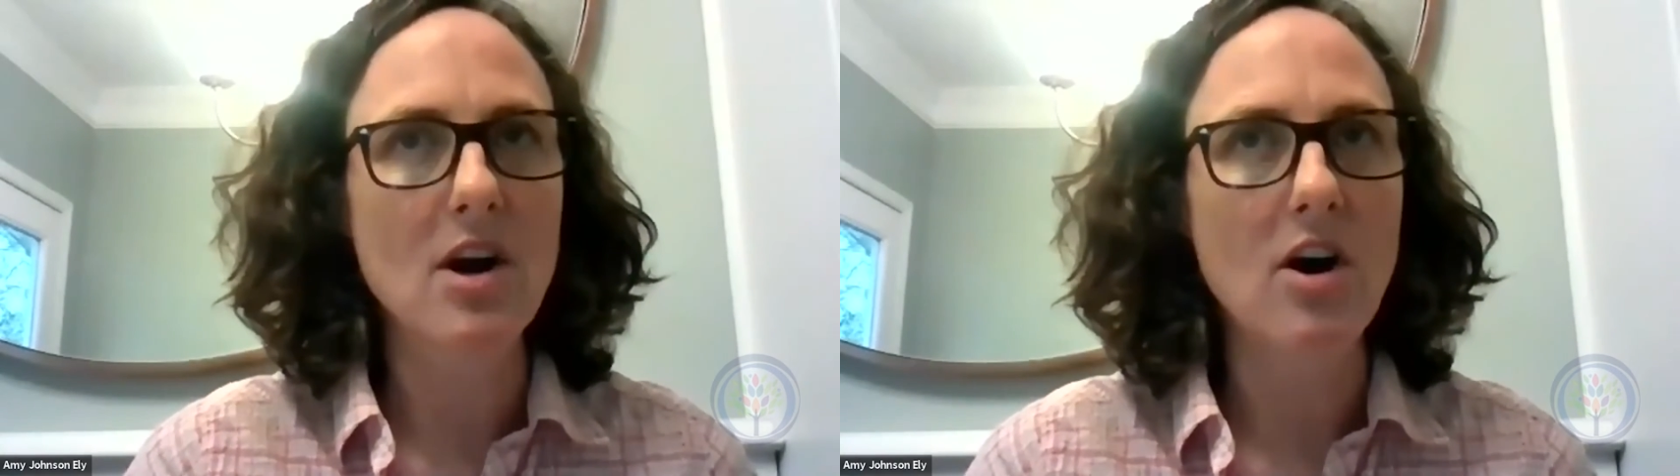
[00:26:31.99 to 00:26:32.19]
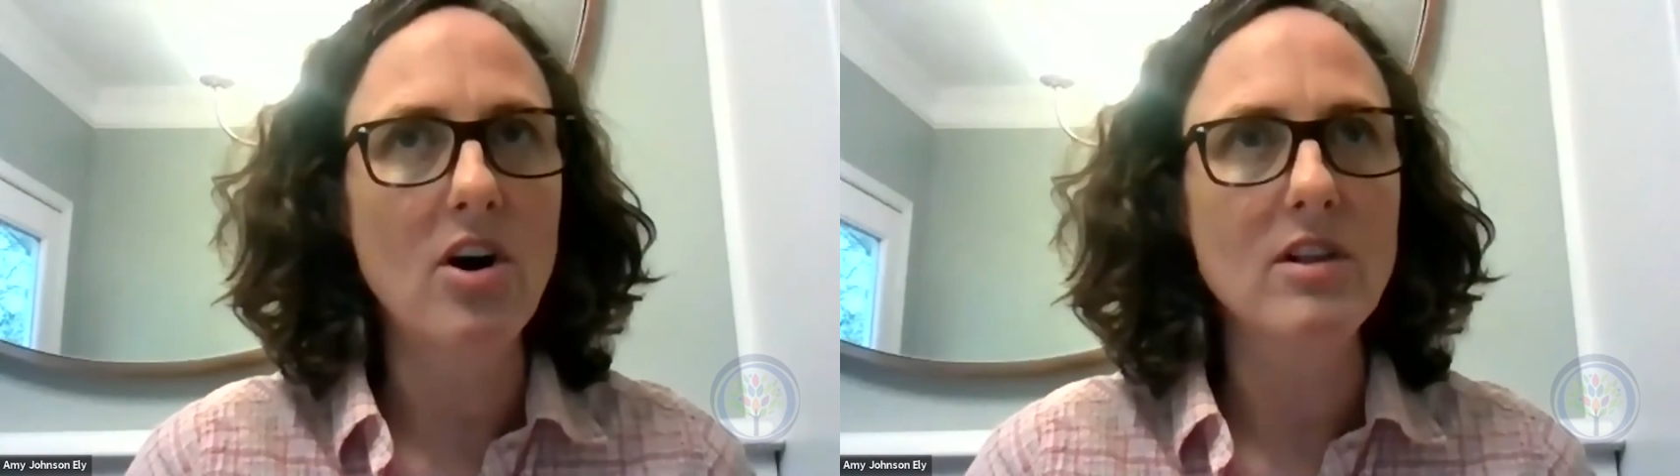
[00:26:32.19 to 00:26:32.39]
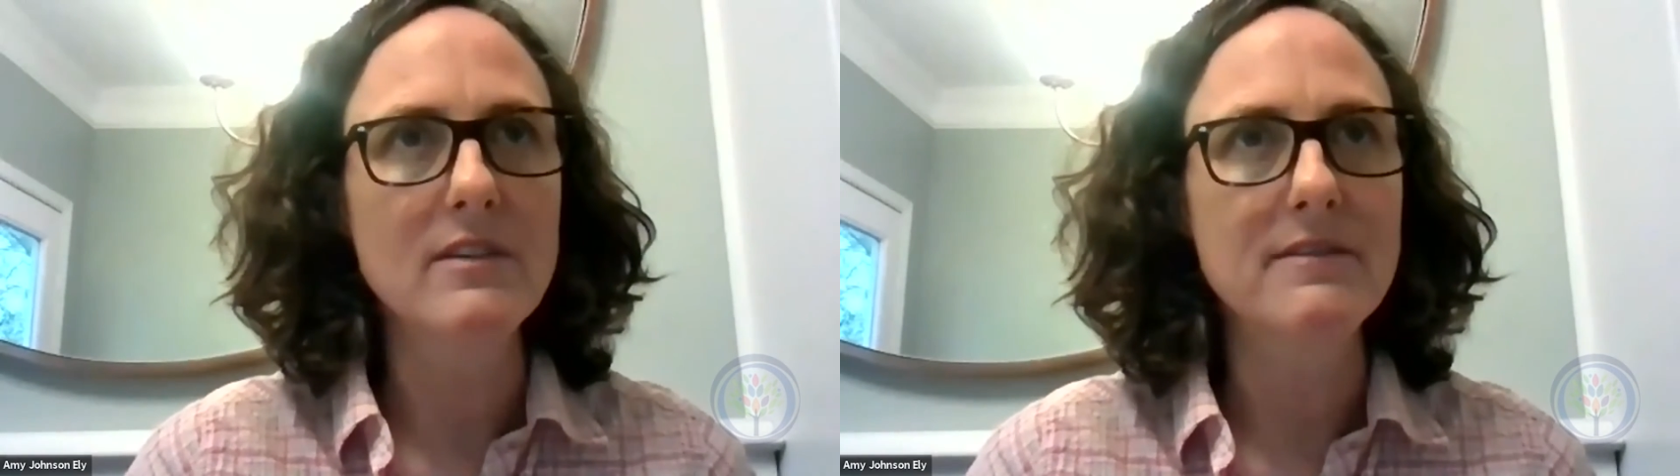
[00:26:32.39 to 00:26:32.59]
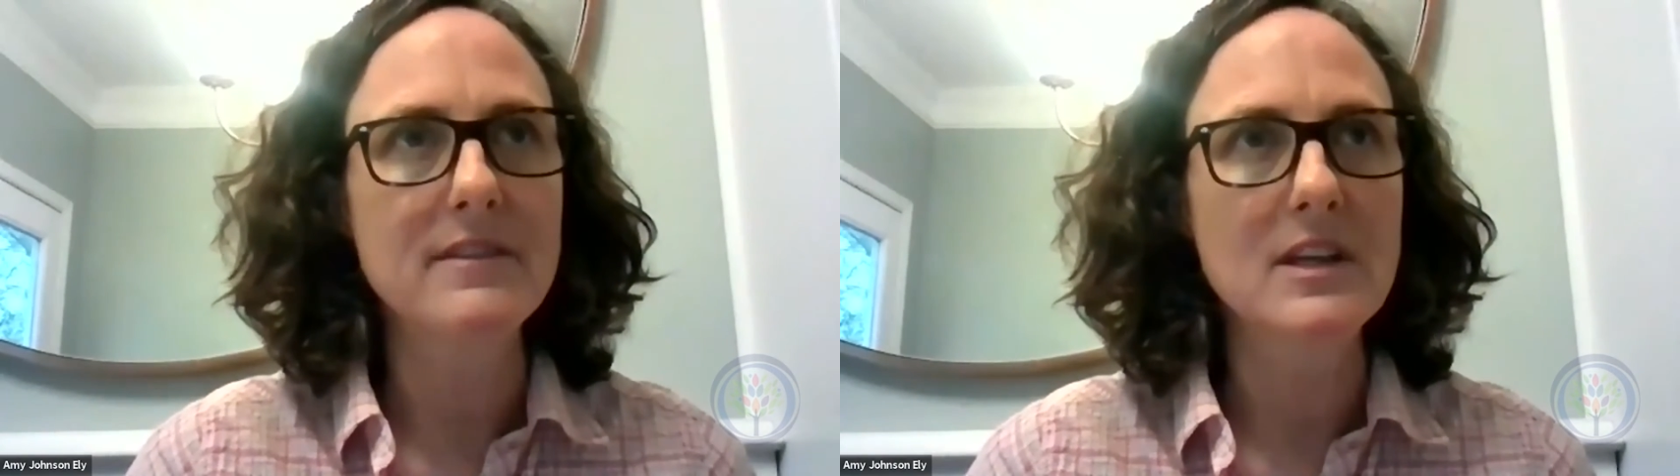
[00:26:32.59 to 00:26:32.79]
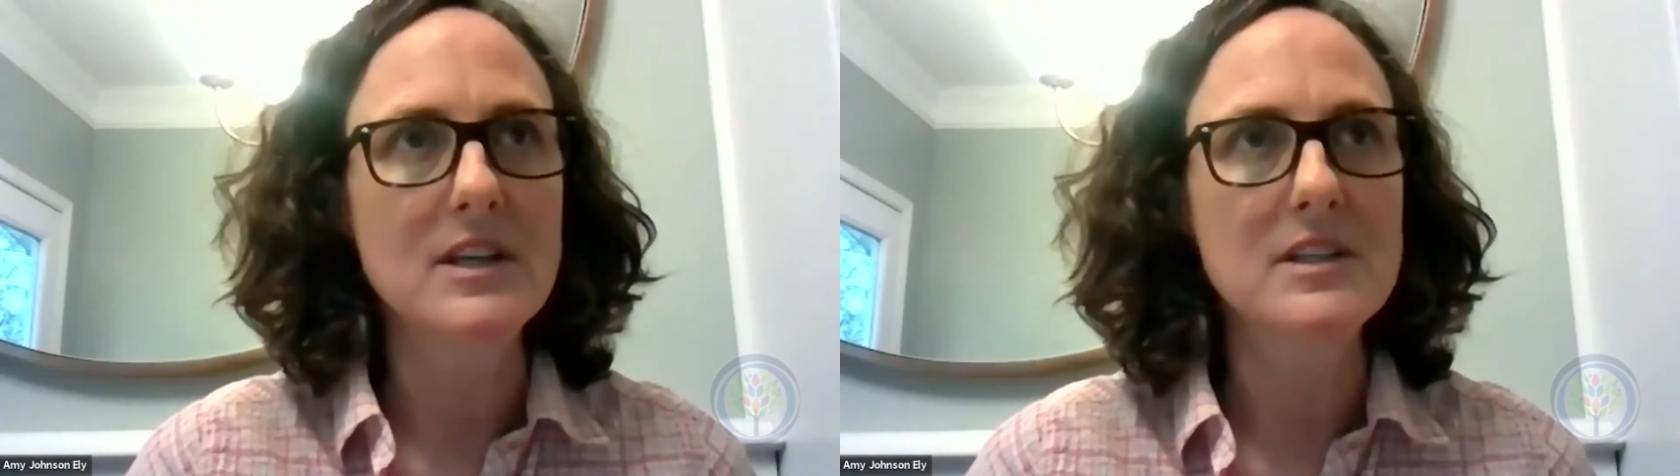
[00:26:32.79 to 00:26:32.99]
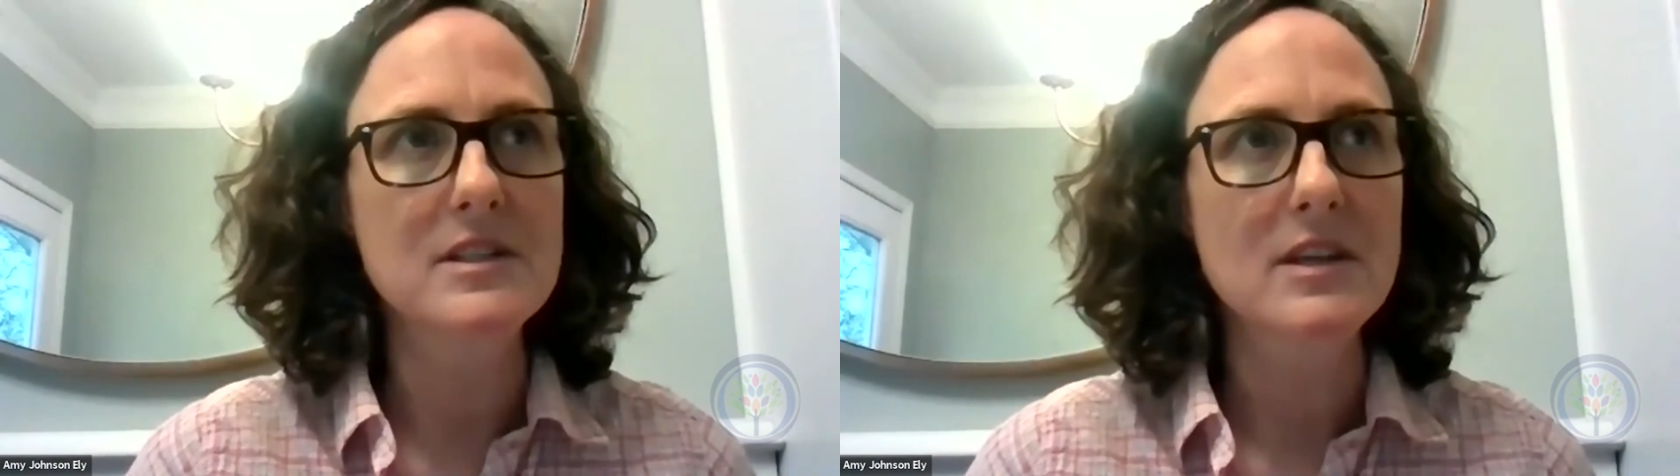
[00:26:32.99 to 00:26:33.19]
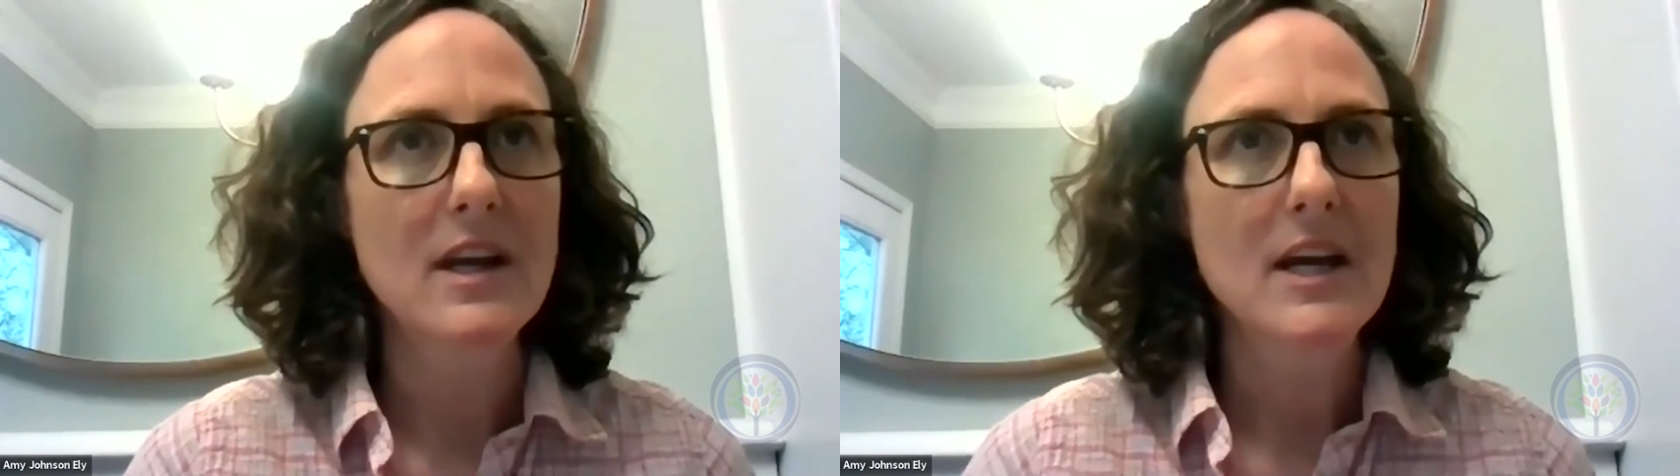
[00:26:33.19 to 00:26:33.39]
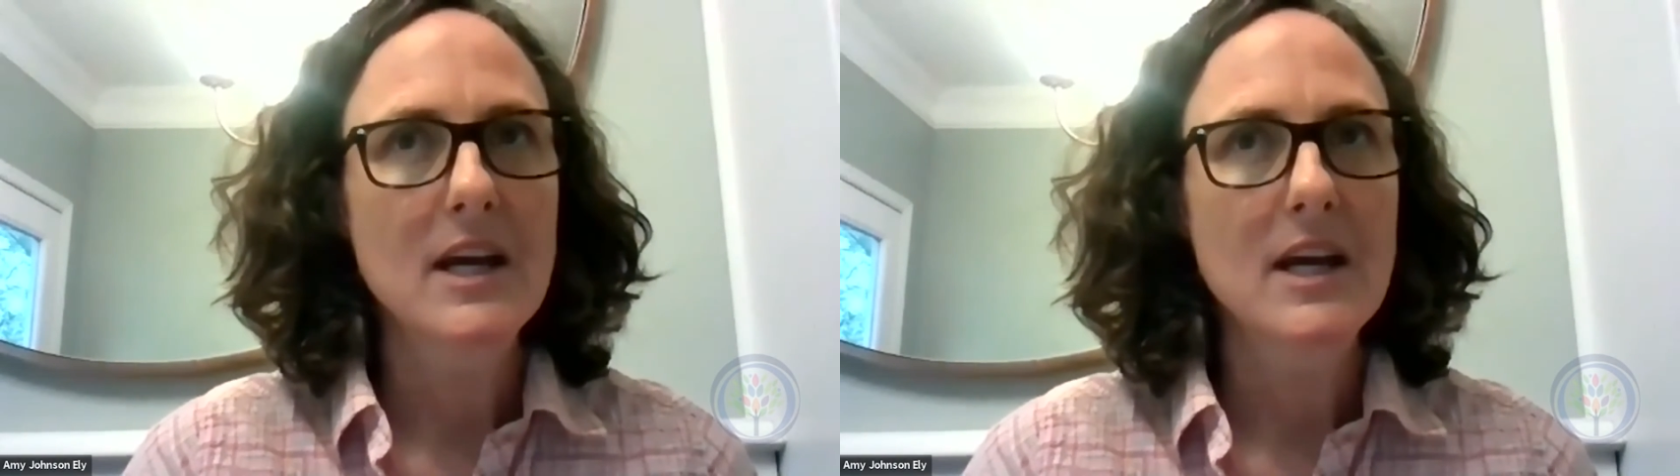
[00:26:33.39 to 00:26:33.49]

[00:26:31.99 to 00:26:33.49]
all of these